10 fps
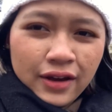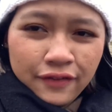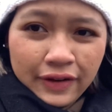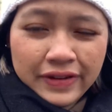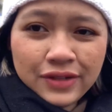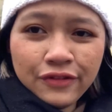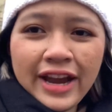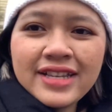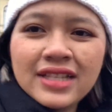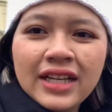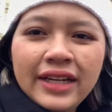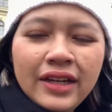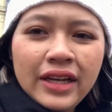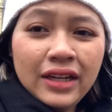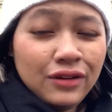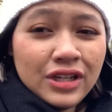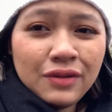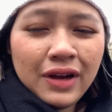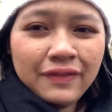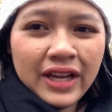5 is for excellent. In Indonesia
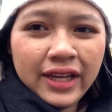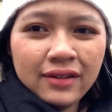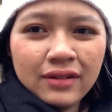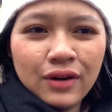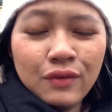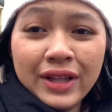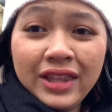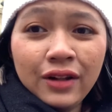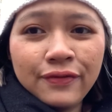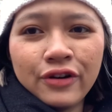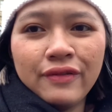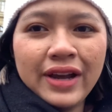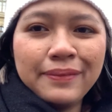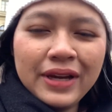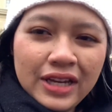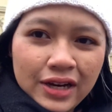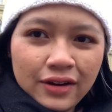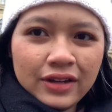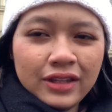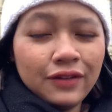we have like 1 till 4, right? But
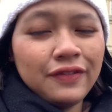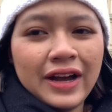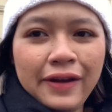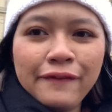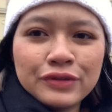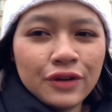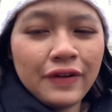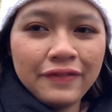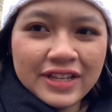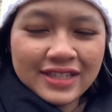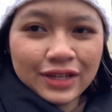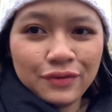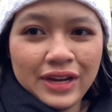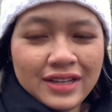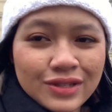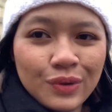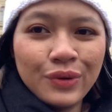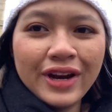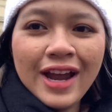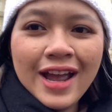here till 5, so 5 is the greatest
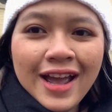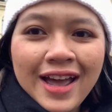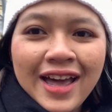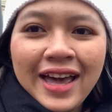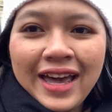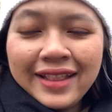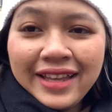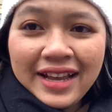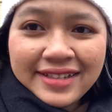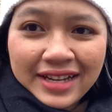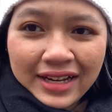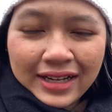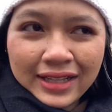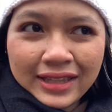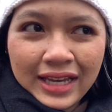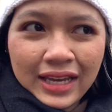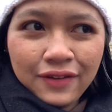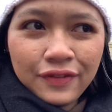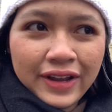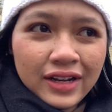score. And
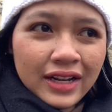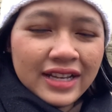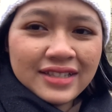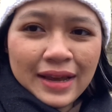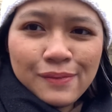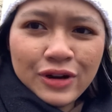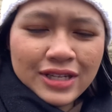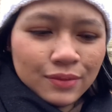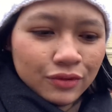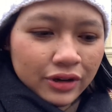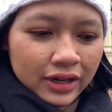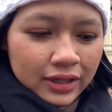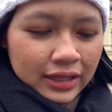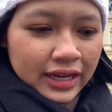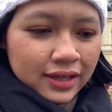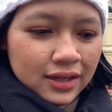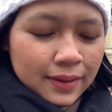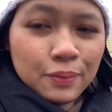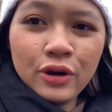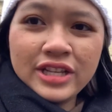the final exam was more like
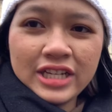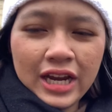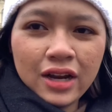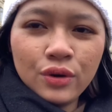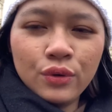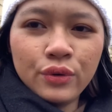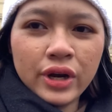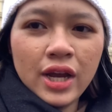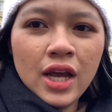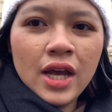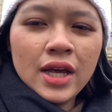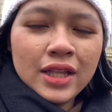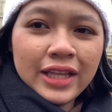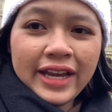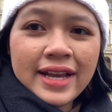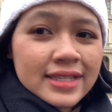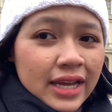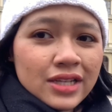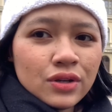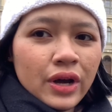a project or like
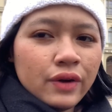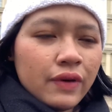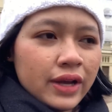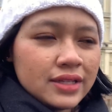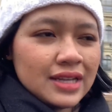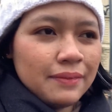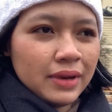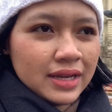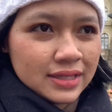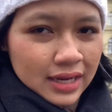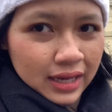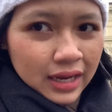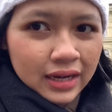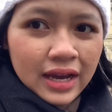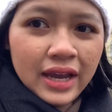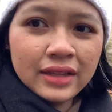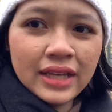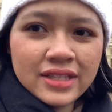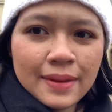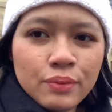essay. So I wrote some essay, and I had
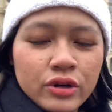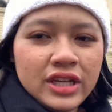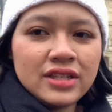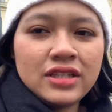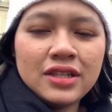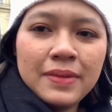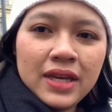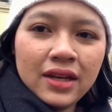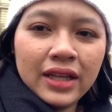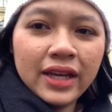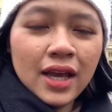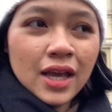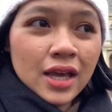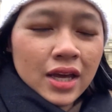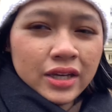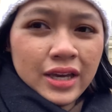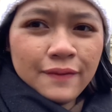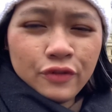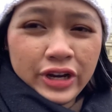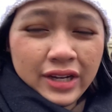like some projects such as making like a
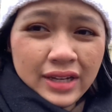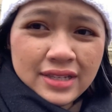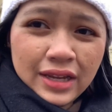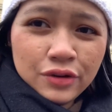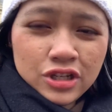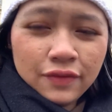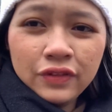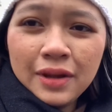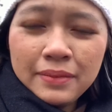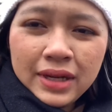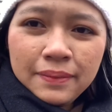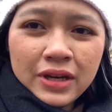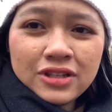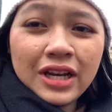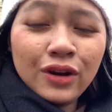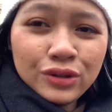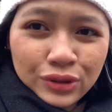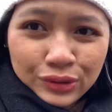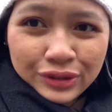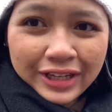game for English language development, because I also
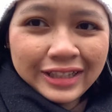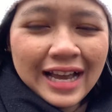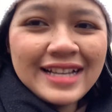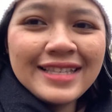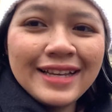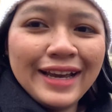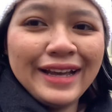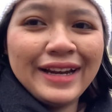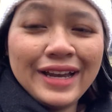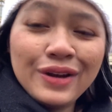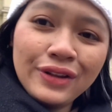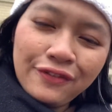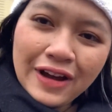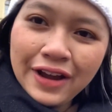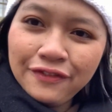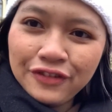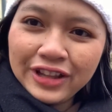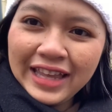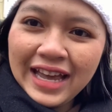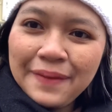took that class, and I got 5 for
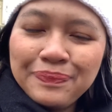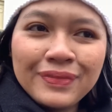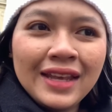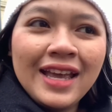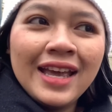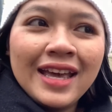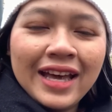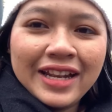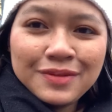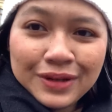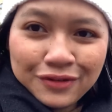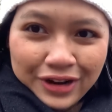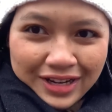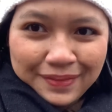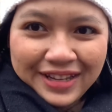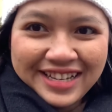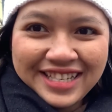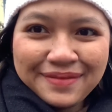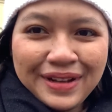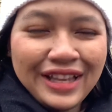that. And it's been great
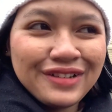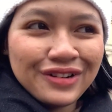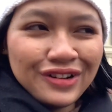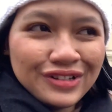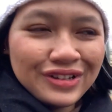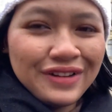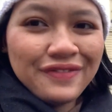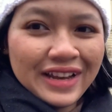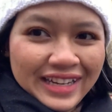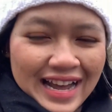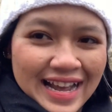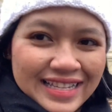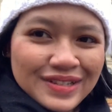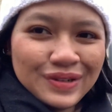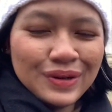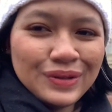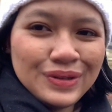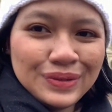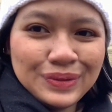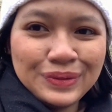because my lecturer also invited us to go
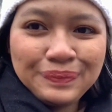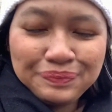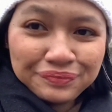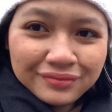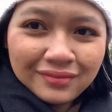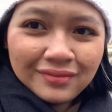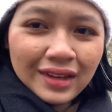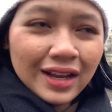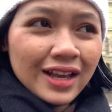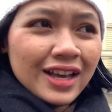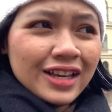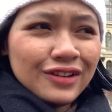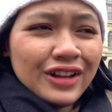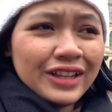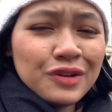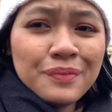to, you know, like to